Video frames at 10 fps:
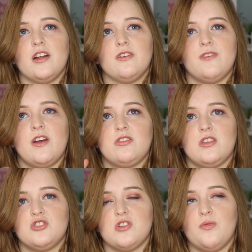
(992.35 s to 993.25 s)
kind of face
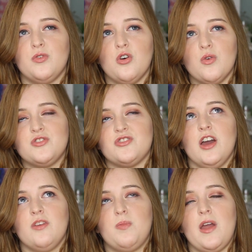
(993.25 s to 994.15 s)
the shop floor and
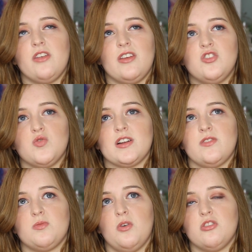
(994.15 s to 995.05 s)
just be as
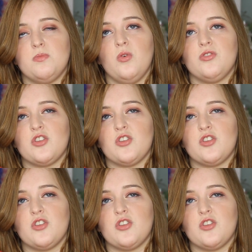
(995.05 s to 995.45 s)
interactive as possible.